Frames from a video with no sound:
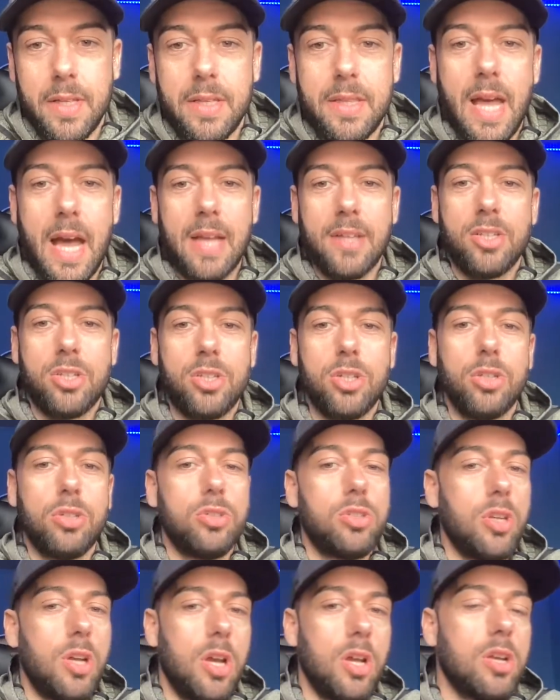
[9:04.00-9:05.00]
that's
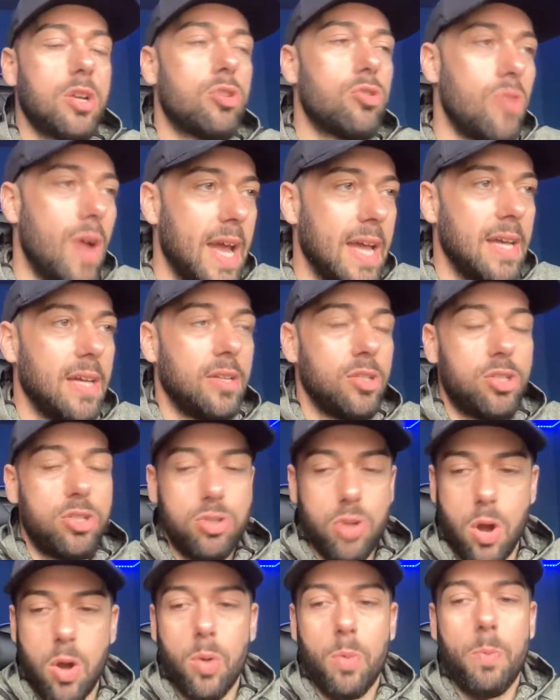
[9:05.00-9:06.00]
such a great,
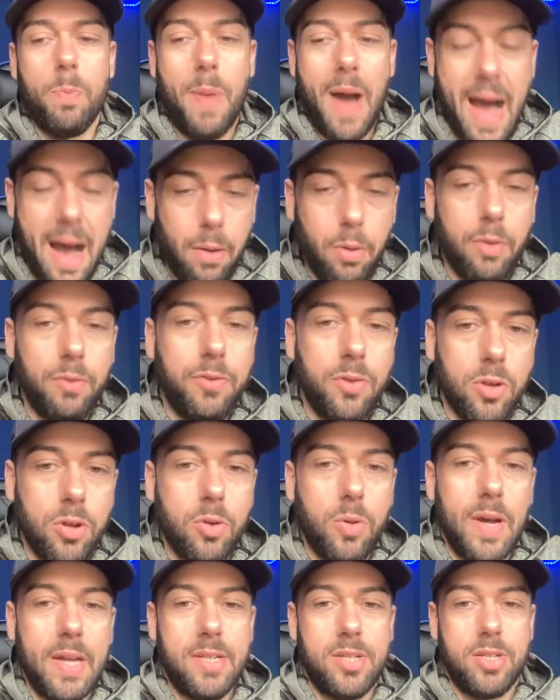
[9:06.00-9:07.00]
strong, powerful
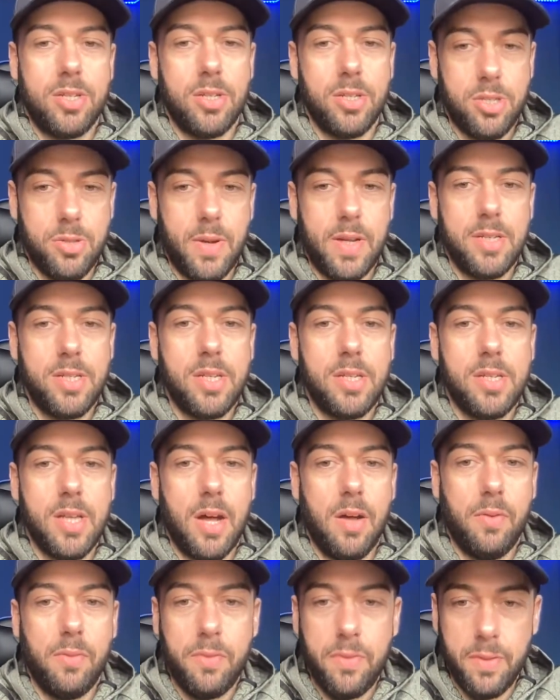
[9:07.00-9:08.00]
question to ask
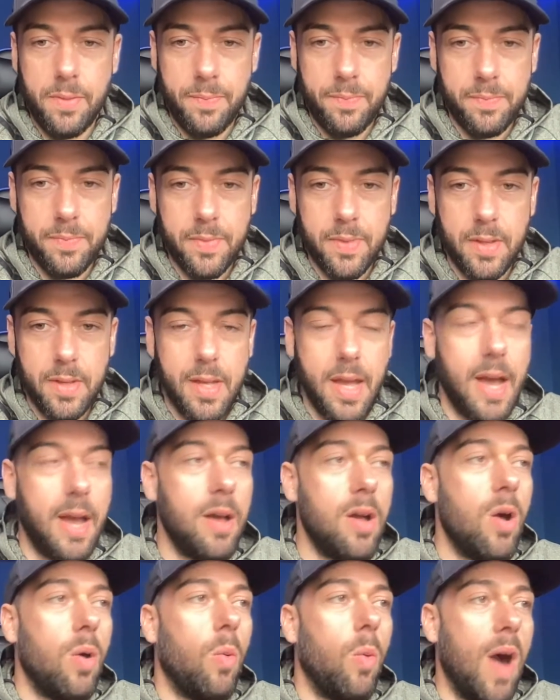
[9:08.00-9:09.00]
yourself. Yeah,
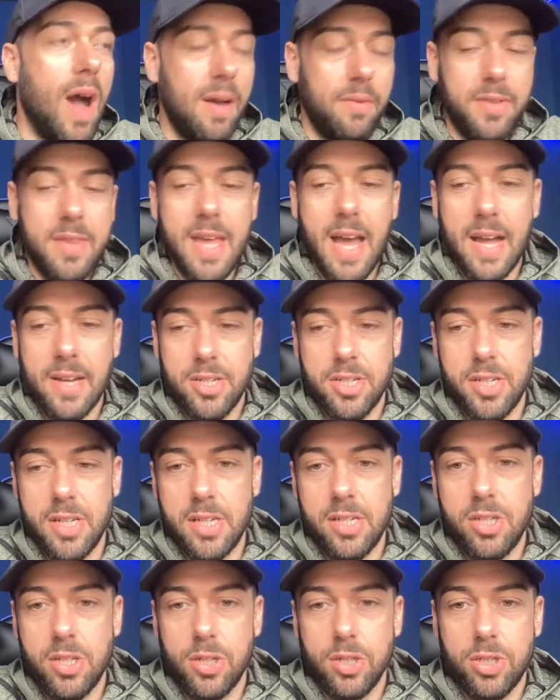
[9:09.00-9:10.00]
whatever the action
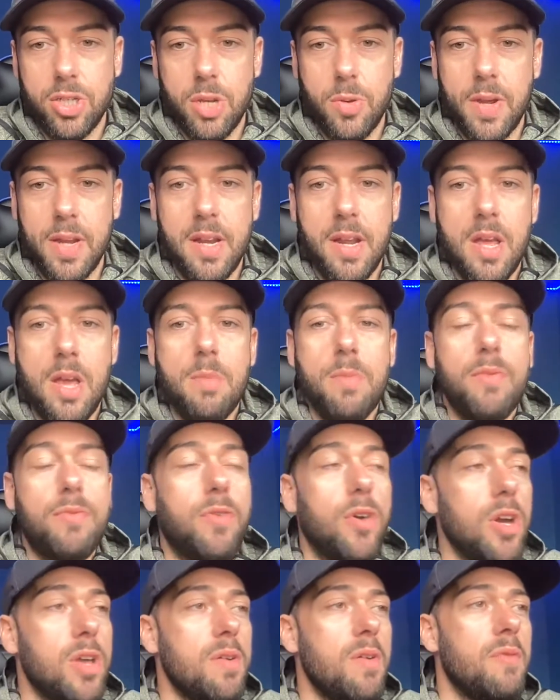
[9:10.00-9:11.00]
is you're doing,
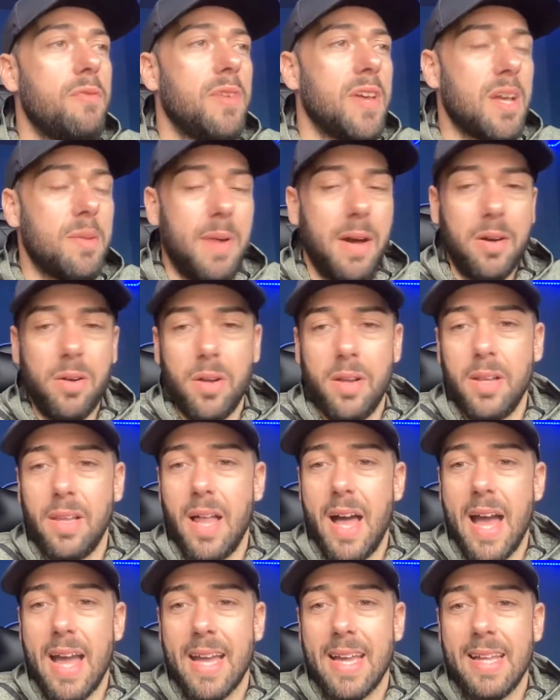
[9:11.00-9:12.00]
before you even think about
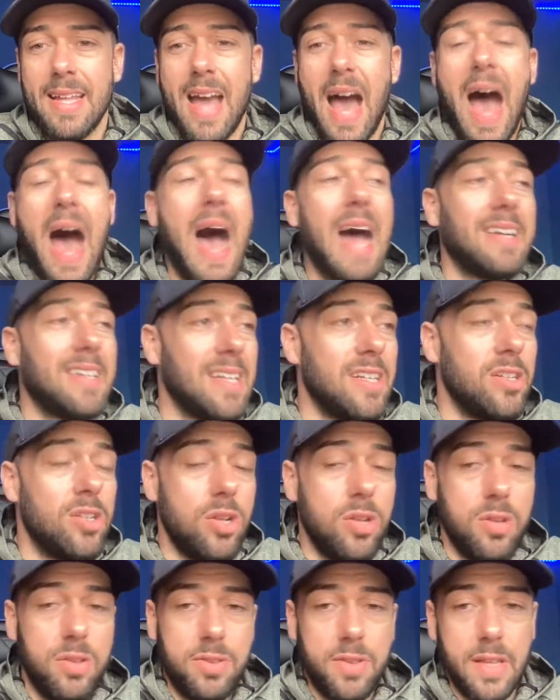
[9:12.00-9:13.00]
like adding
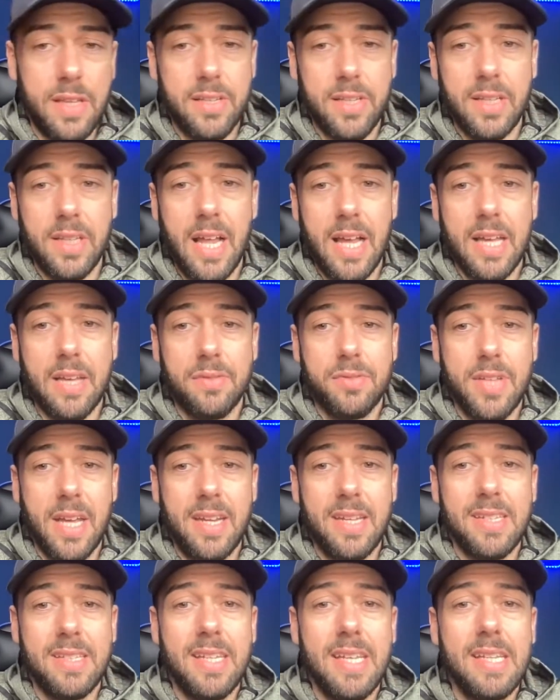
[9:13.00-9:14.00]
new things in, like I've
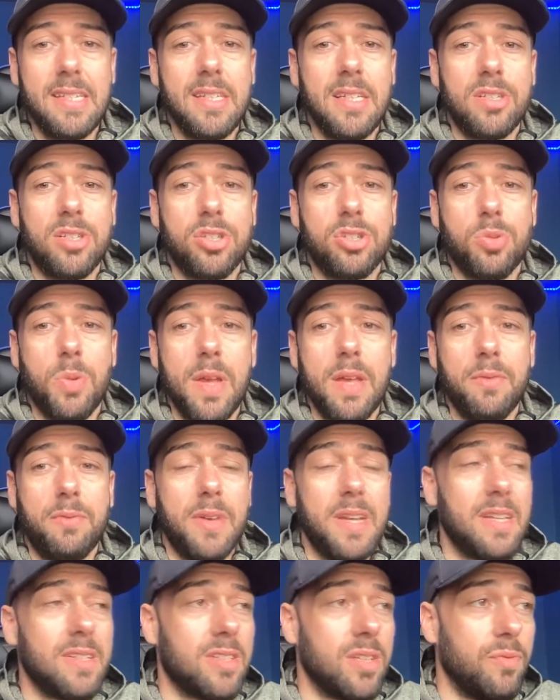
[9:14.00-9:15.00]
said, it's easier to tweak
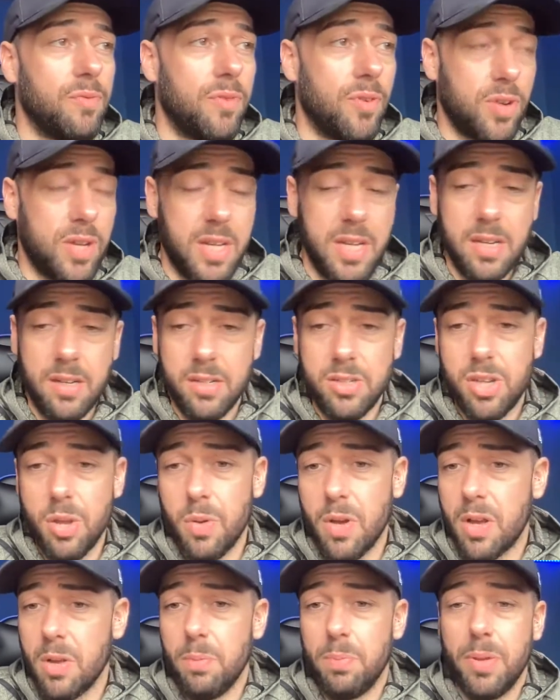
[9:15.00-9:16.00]
things than fucking do
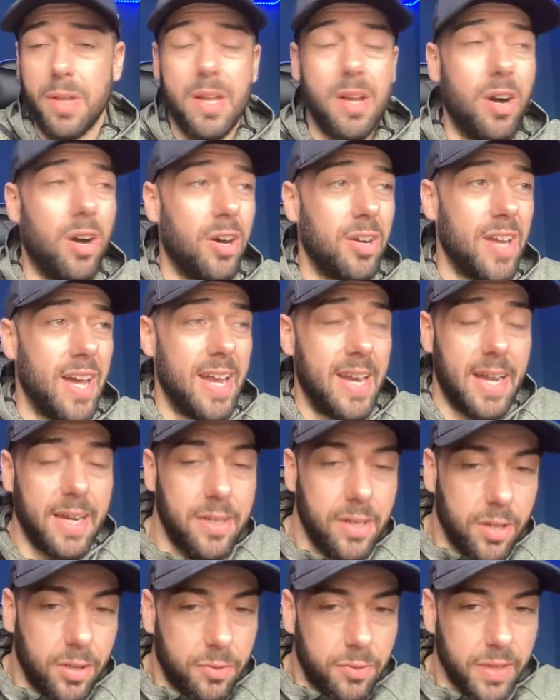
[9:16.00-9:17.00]
a complete audit and add
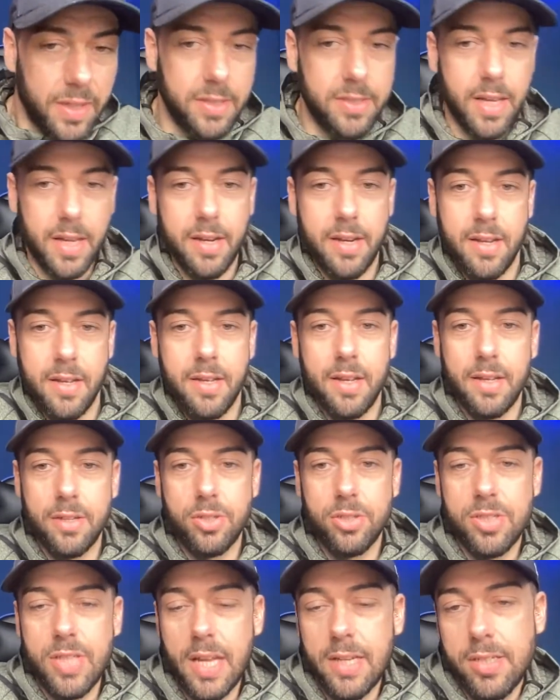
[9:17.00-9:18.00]
new things in.
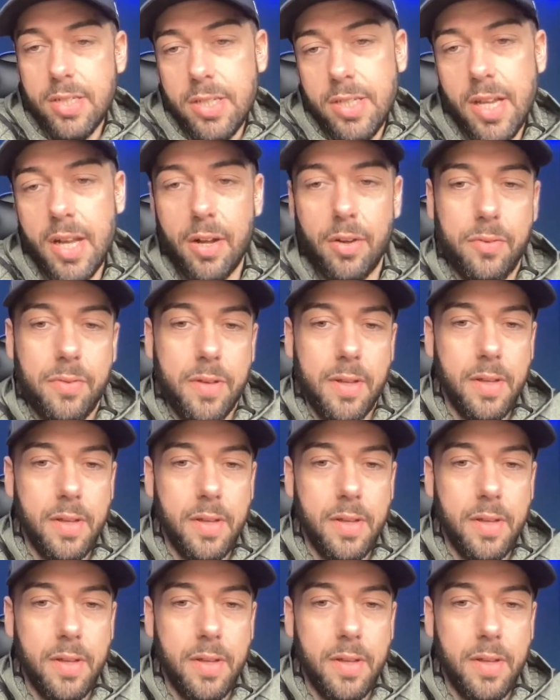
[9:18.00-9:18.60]
Just ask yourself,